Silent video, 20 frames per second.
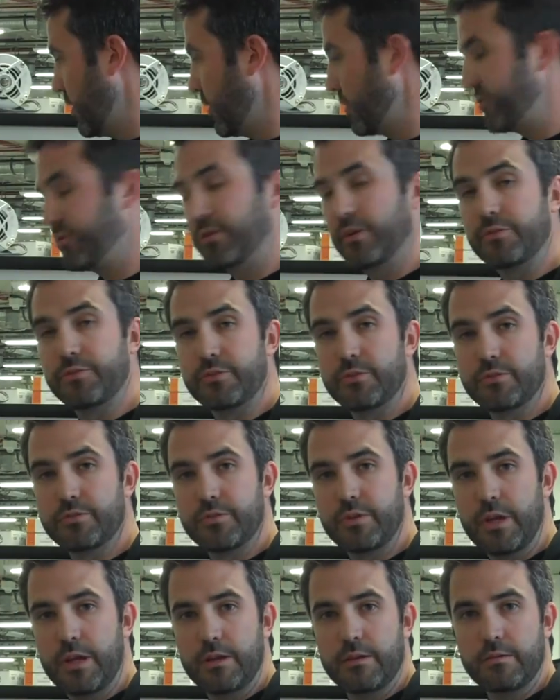Hall
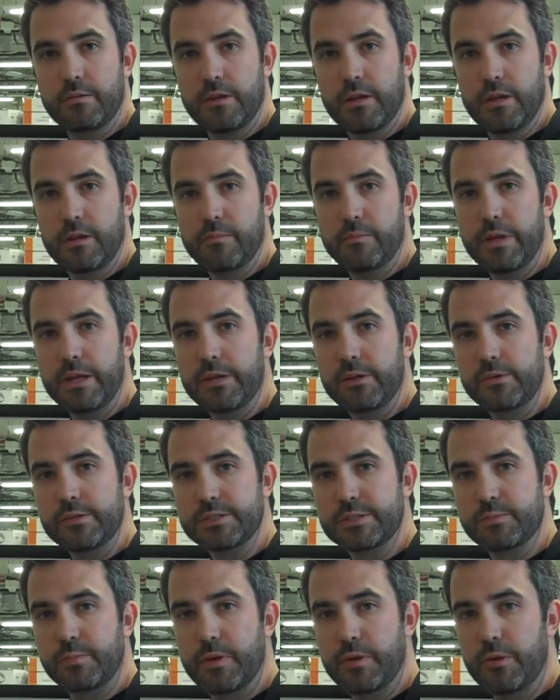sensors and, and immediately
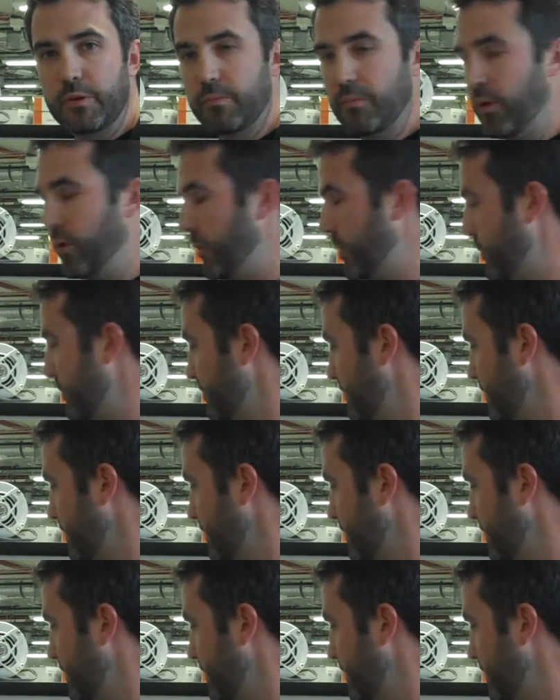spin your motor.